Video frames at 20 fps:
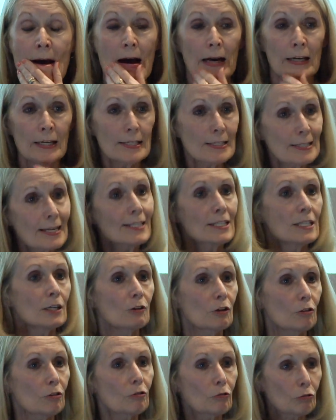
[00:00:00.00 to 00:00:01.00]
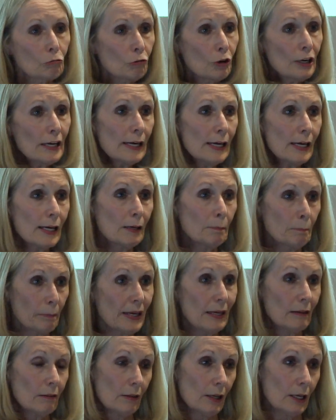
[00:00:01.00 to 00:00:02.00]
And he says there are three
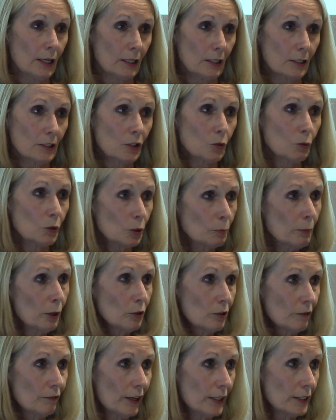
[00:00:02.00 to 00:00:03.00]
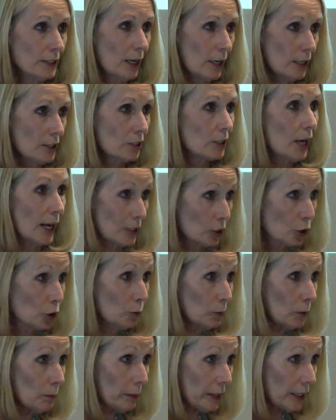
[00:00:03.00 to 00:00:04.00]
big things which motivate us as
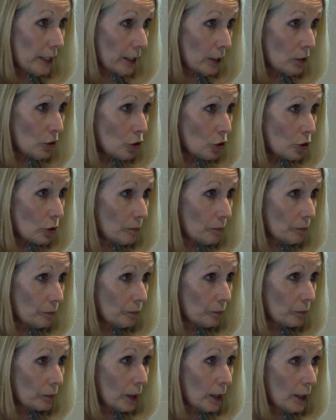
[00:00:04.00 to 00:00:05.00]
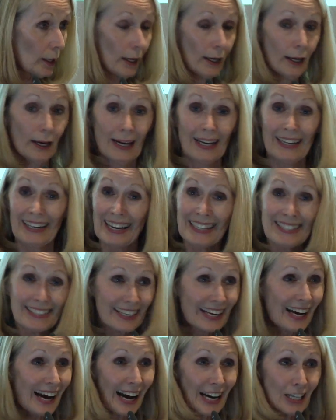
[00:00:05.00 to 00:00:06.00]
human beings. It ain't
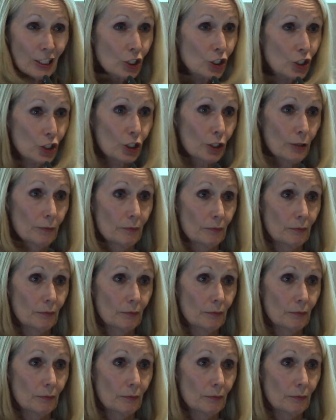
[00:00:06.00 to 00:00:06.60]
cash.